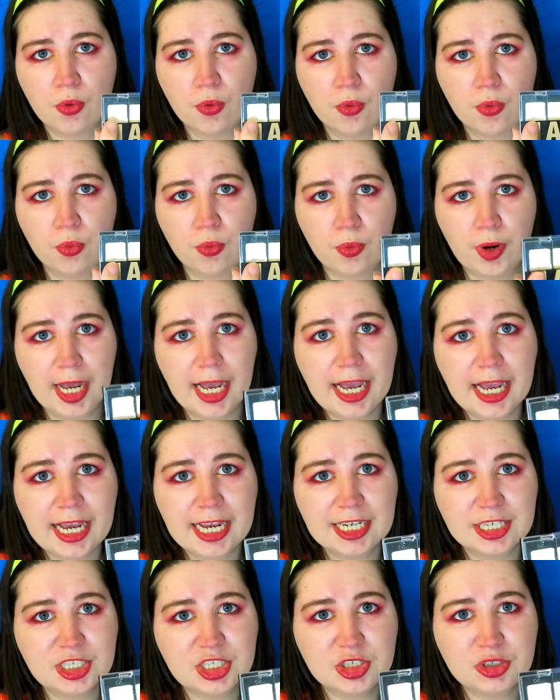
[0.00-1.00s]

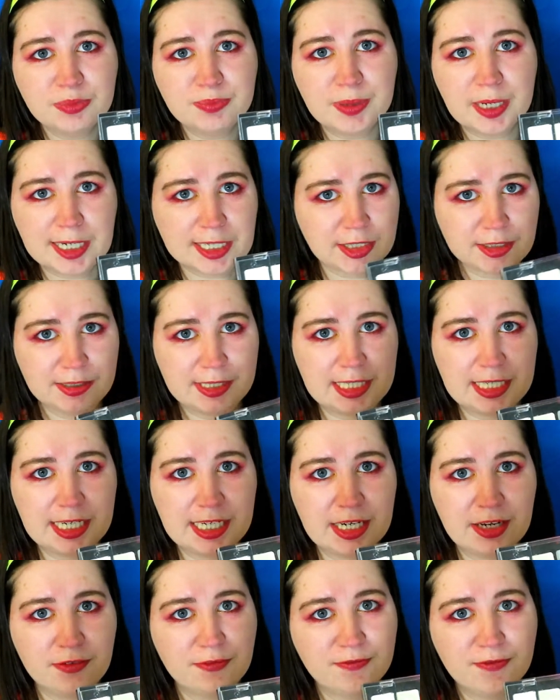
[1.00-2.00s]
way too buttery
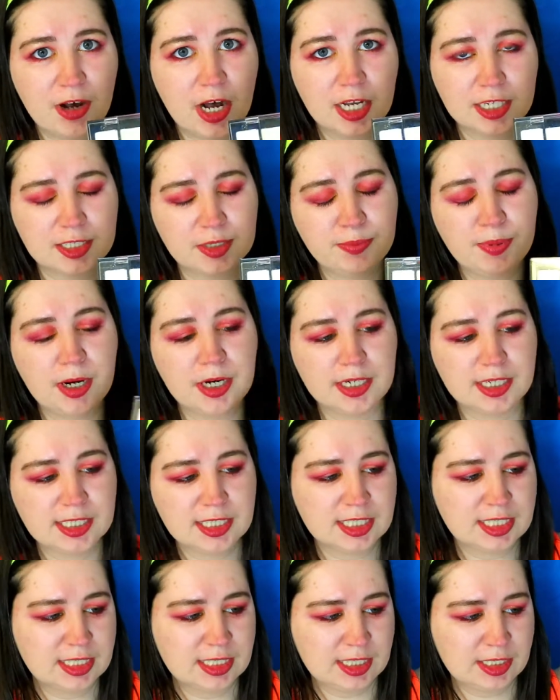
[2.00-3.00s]
and it falls apart
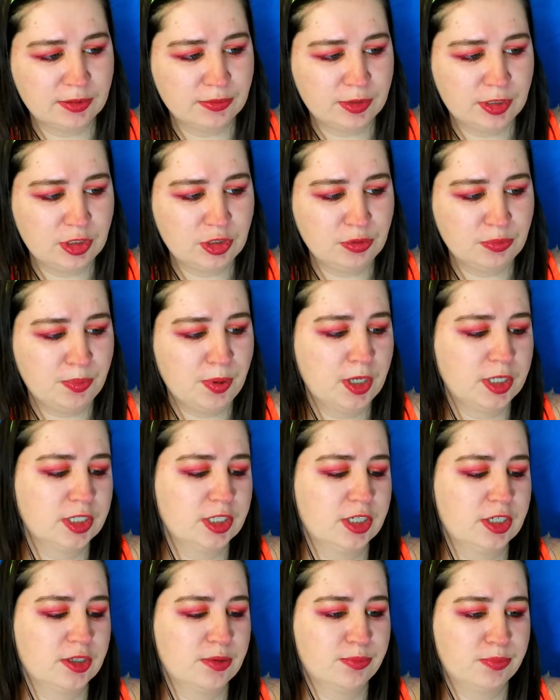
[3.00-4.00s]
instantly when you put
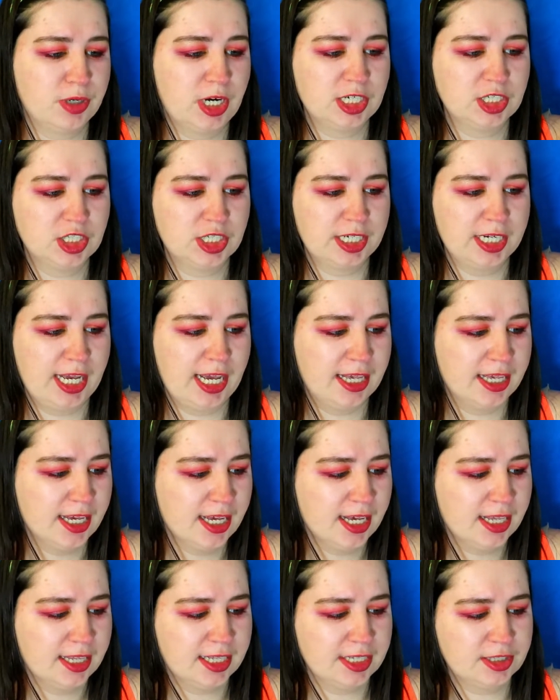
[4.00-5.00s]
your brush in it.
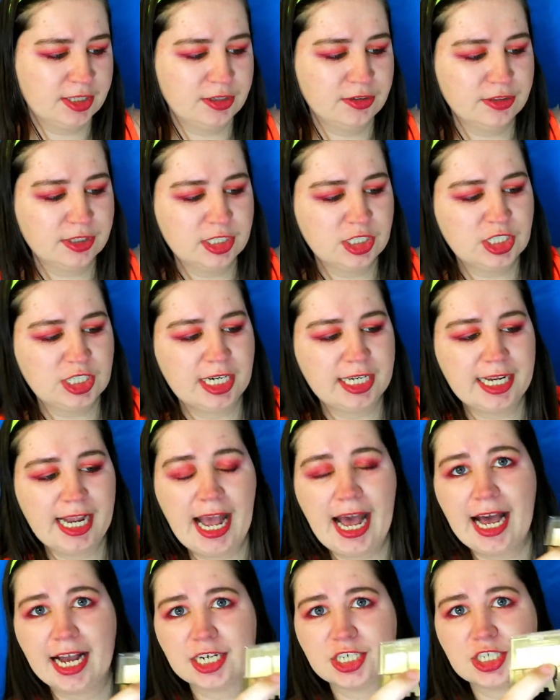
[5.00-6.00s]
Like the only shade
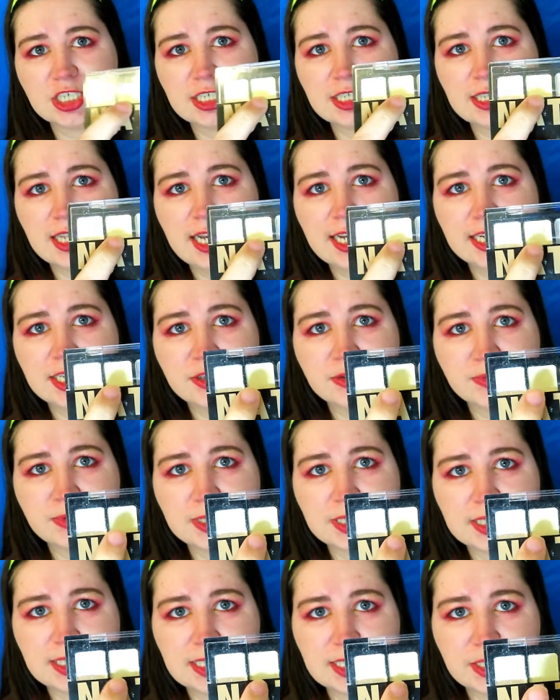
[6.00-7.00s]
I actually liked
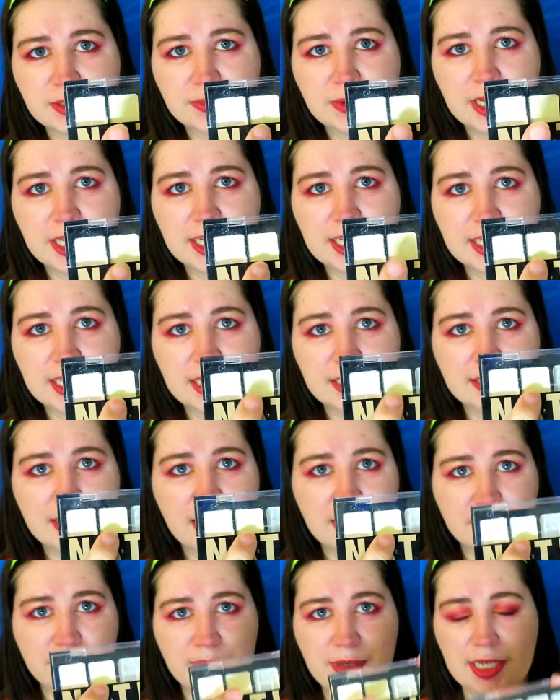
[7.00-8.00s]
was this one, and I
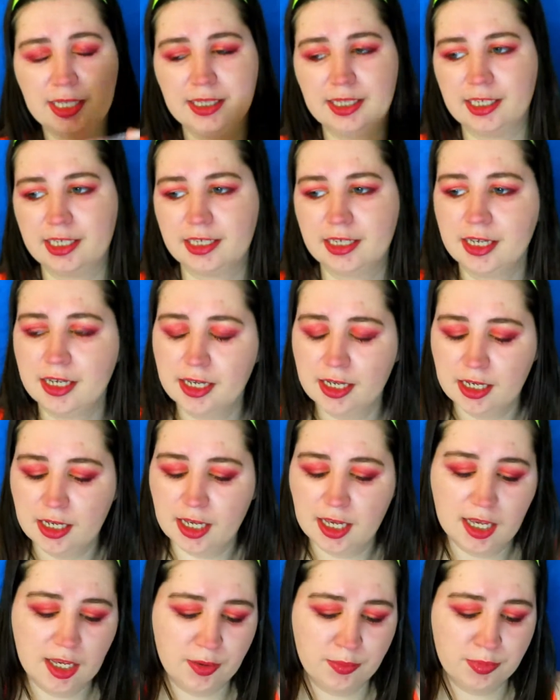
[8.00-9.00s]
thought it made like
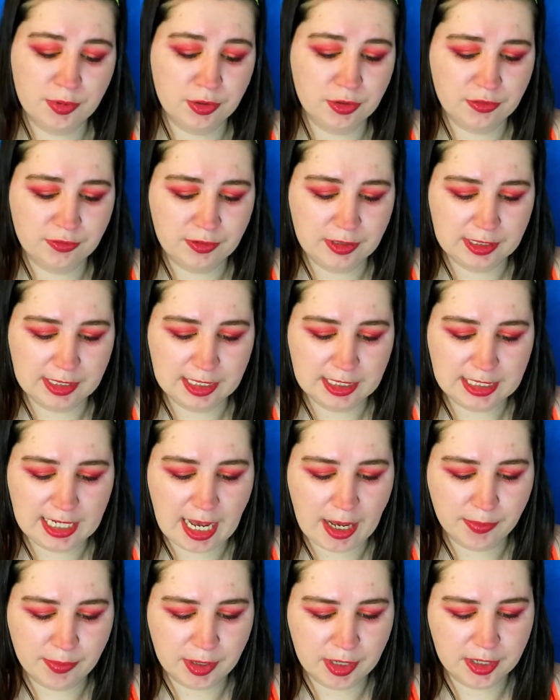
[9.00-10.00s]
a beautiful lid
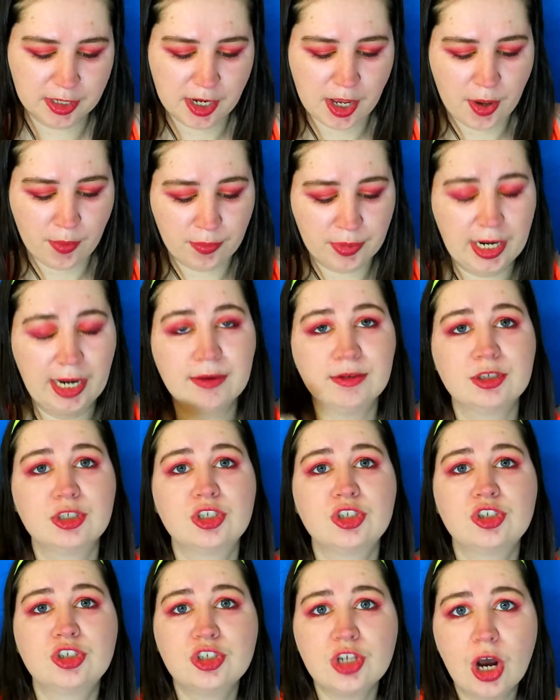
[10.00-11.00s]
topper, but I
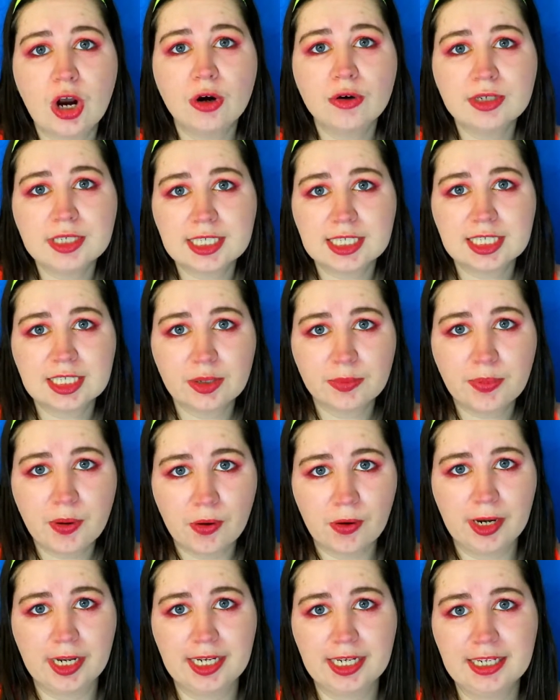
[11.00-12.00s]
was so
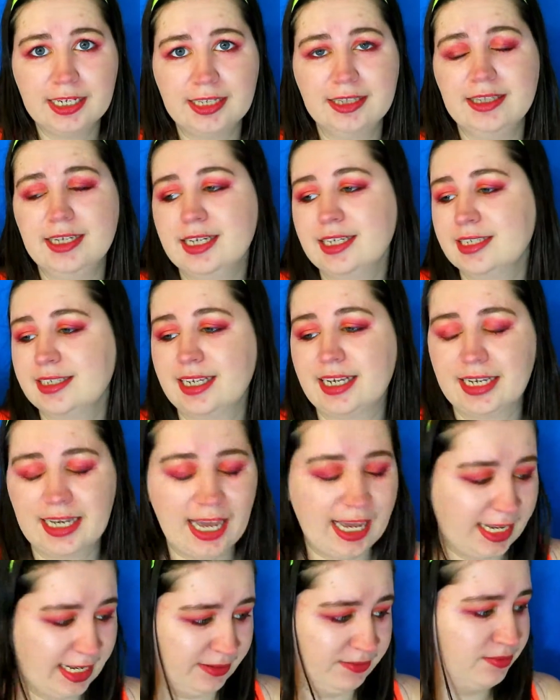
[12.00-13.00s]
disappointed in this, like
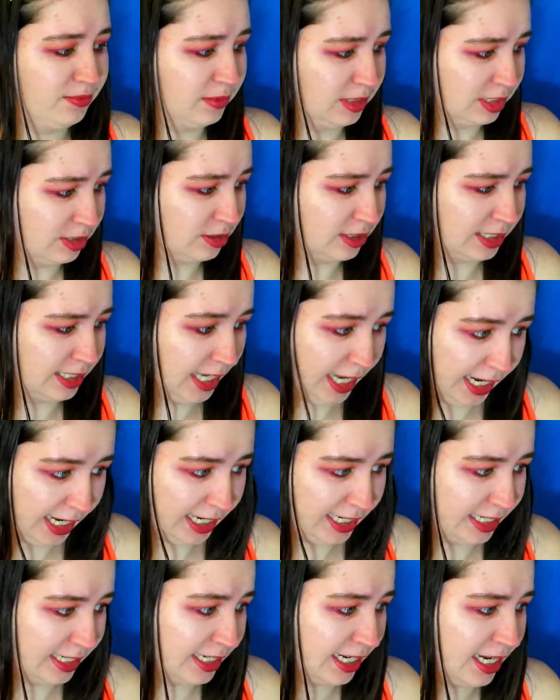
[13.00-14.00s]
I literally
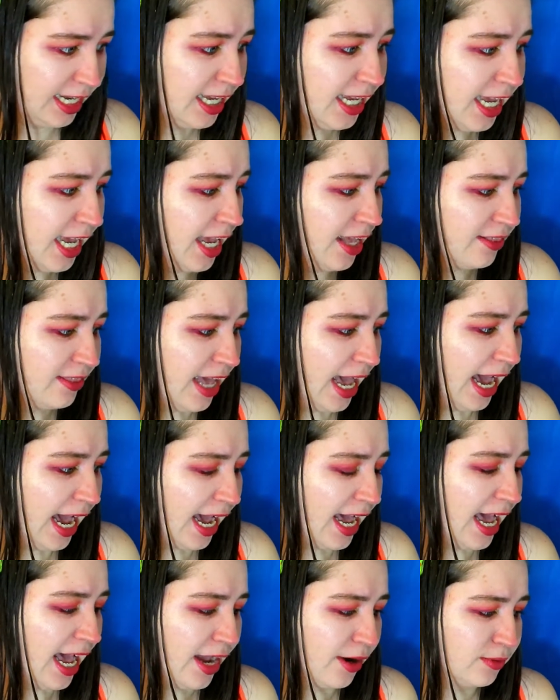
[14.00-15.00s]
hated it,
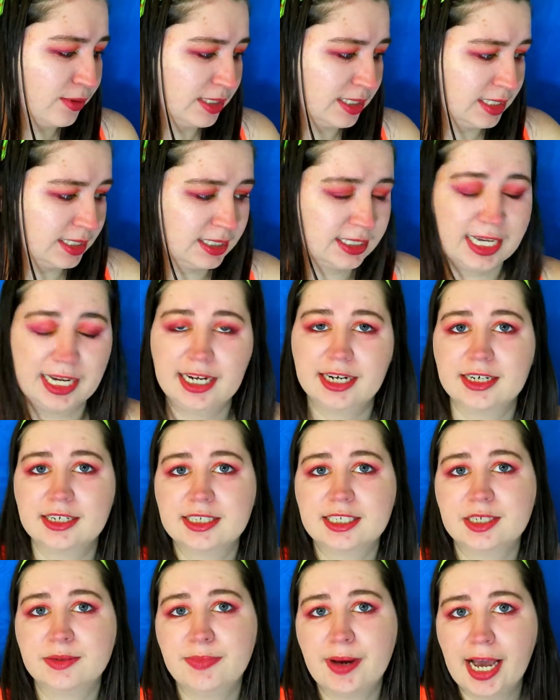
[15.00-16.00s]
that I was
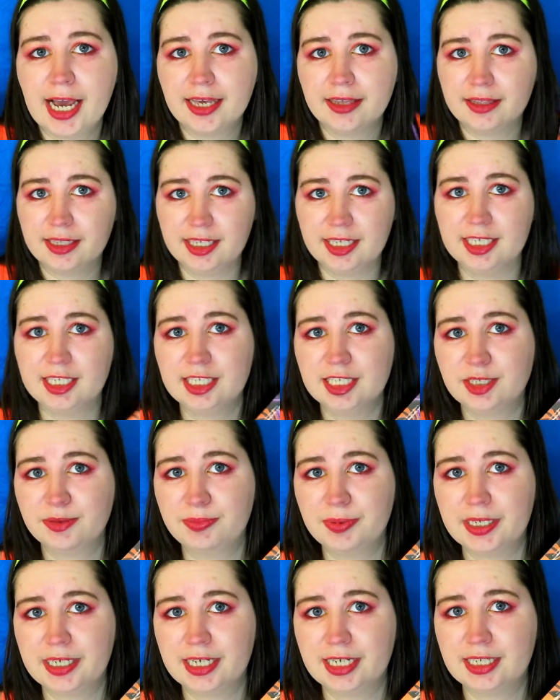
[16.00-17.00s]
scared to buy
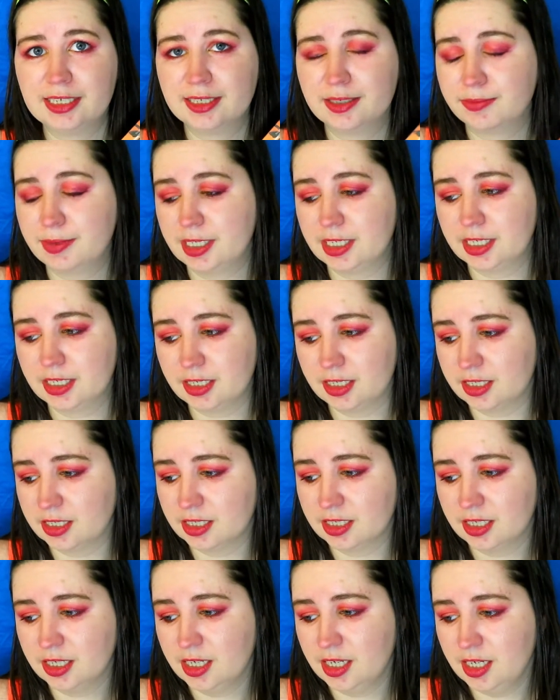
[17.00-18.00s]
these because I'm like,
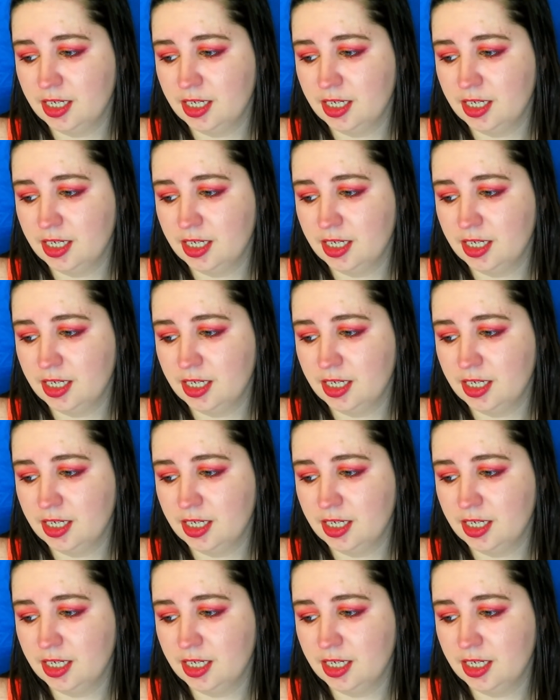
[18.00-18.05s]
ugh,